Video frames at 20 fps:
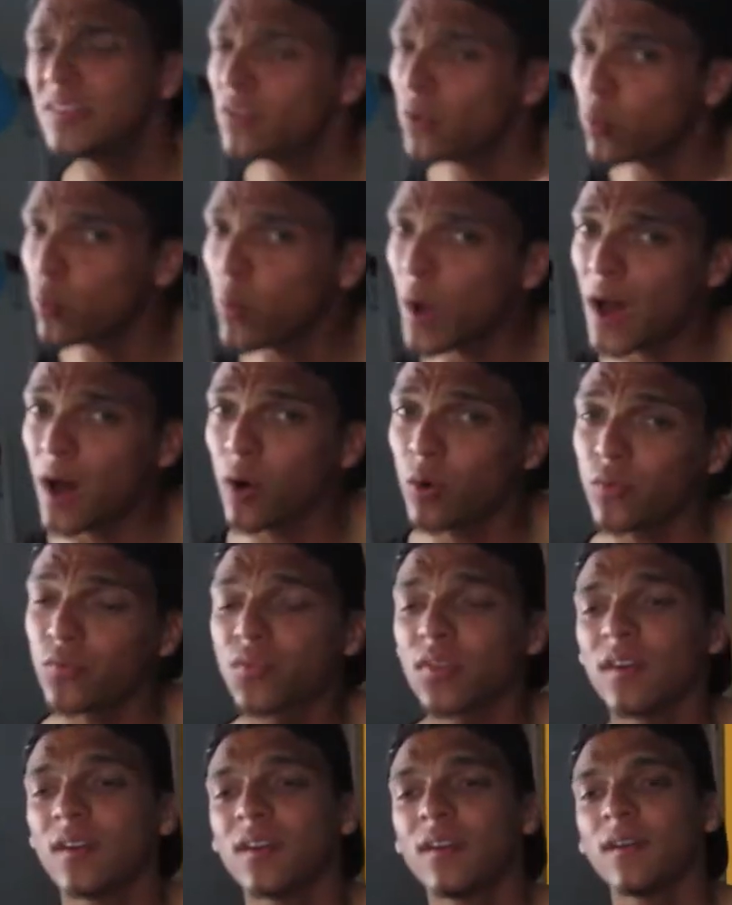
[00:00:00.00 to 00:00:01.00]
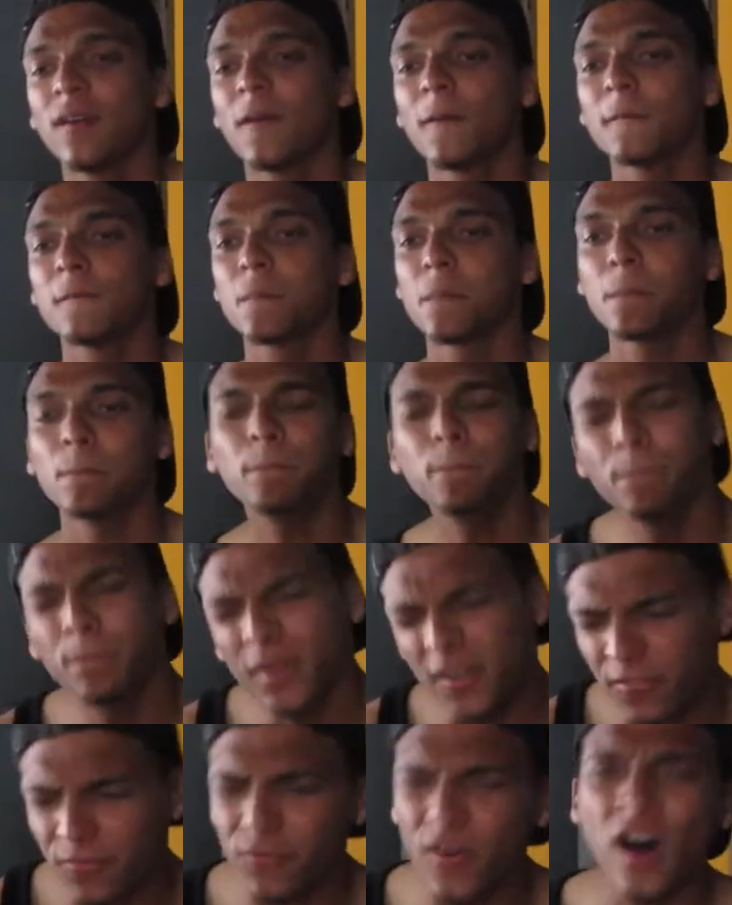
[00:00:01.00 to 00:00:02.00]
the wealth,
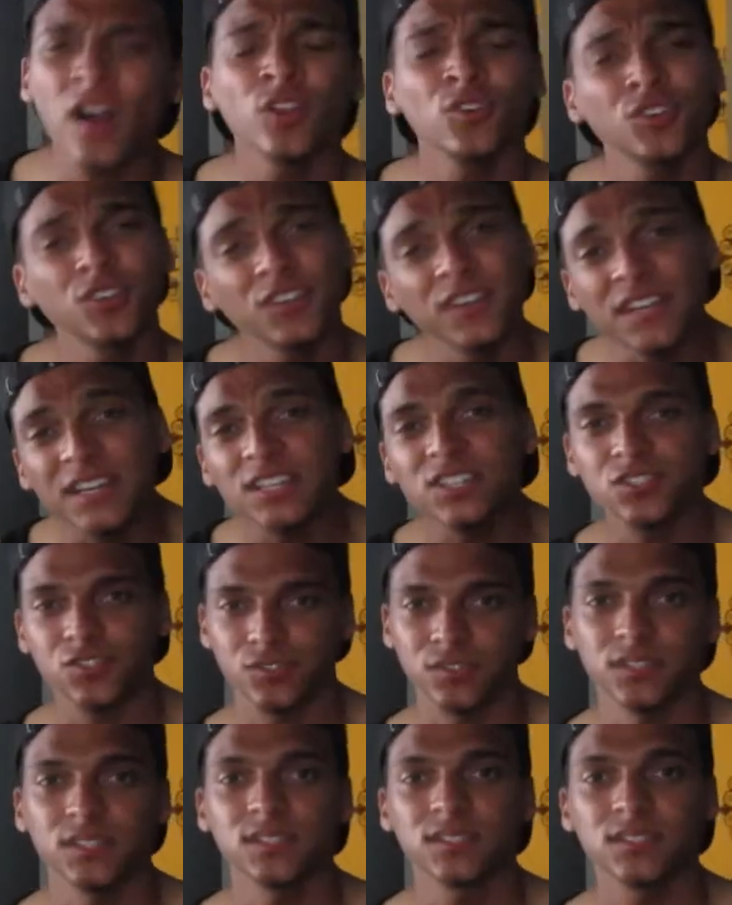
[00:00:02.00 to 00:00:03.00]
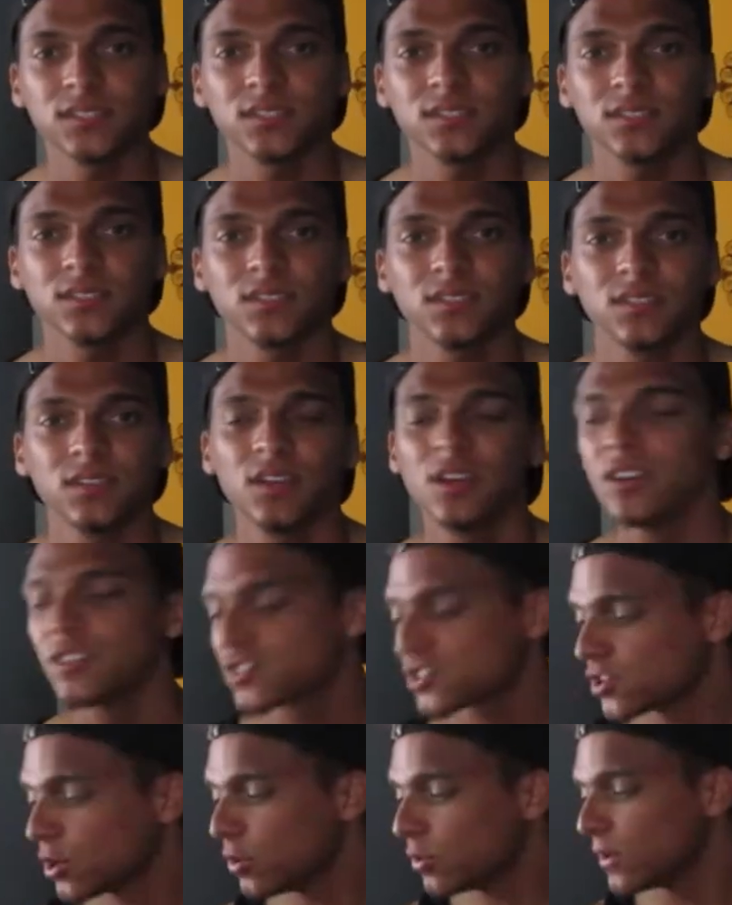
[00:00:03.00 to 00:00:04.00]
but follow your interest.
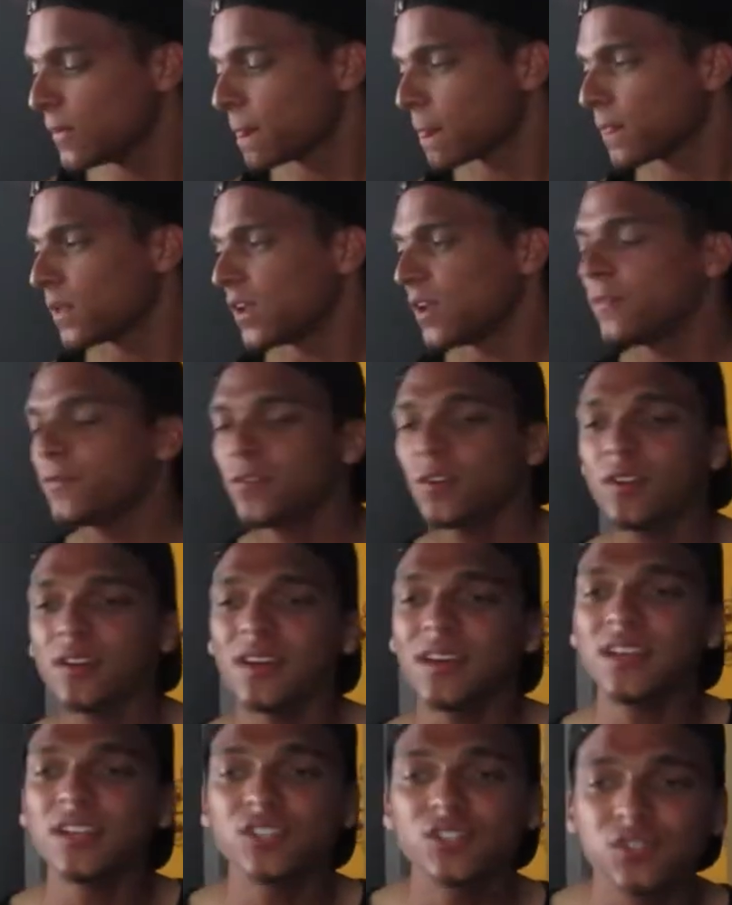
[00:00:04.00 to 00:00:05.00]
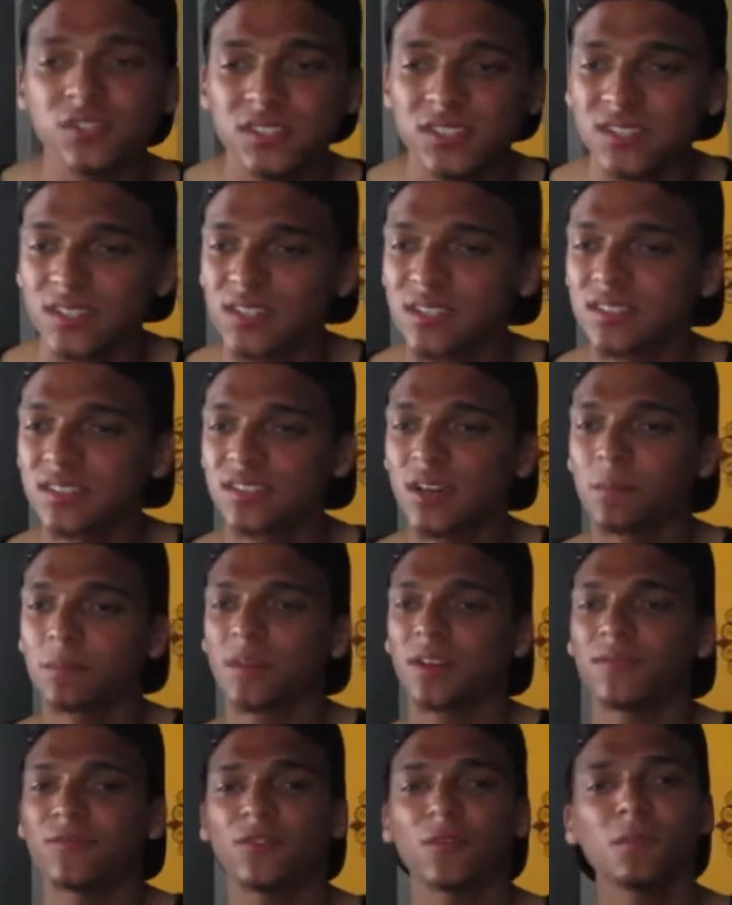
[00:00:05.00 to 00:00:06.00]
So if you're interested in
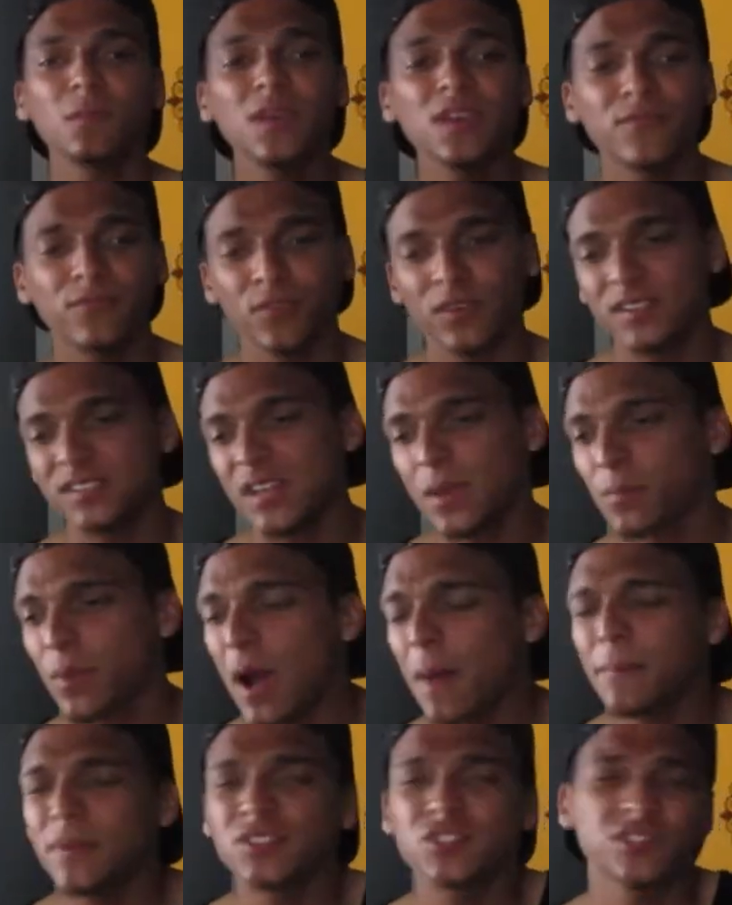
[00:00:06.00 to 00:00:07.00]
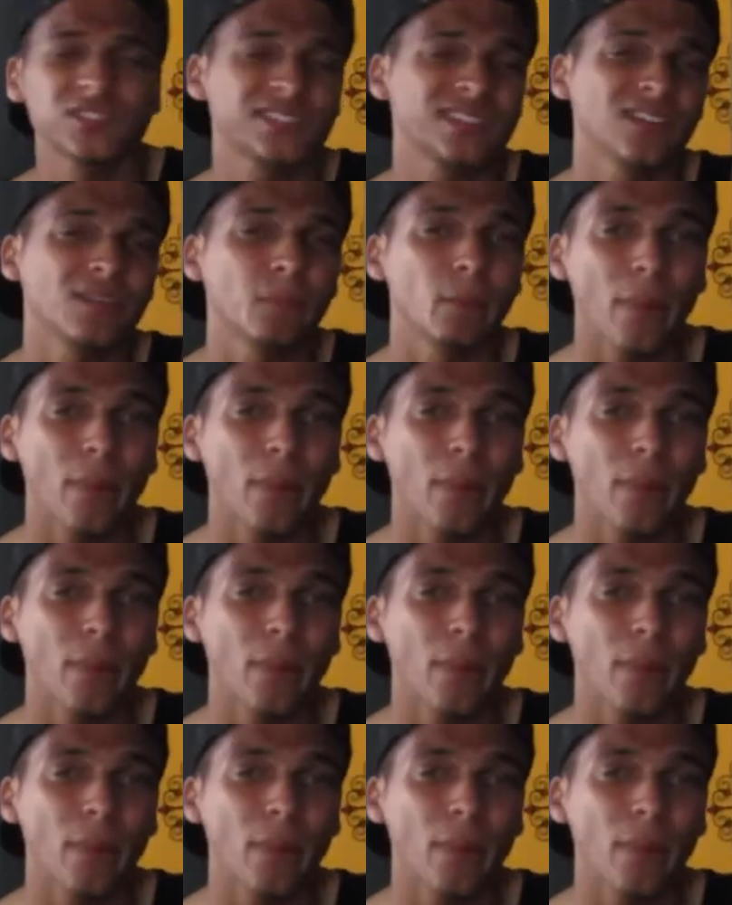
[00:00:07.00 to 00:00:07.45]
something, for me, for example, I'm interested in